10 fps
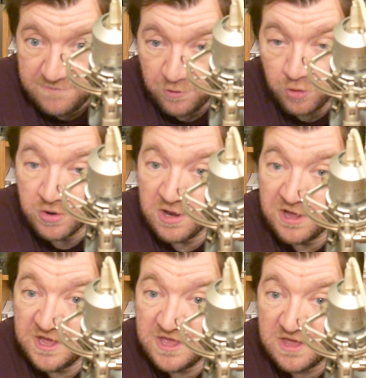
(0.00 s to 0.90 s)

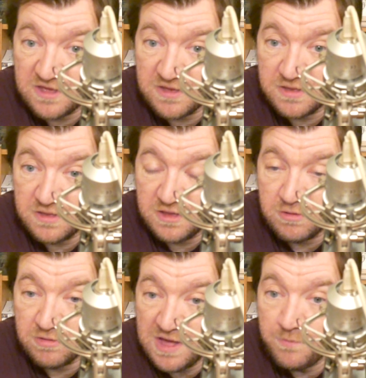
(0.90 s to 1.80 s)
Unlike,
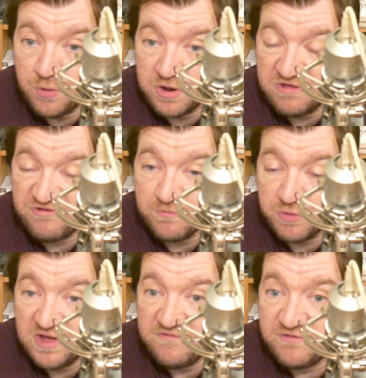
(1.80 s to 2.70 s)
Lampard isn't
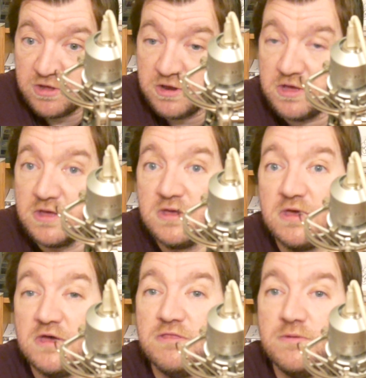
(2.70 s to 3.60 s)
playing Werner
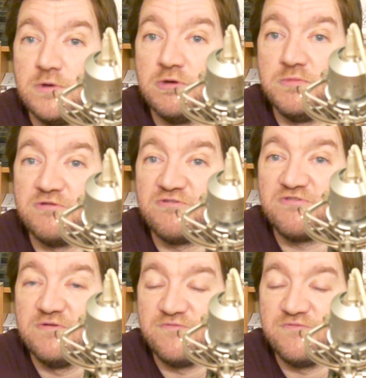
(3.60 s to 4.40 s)
at the moment.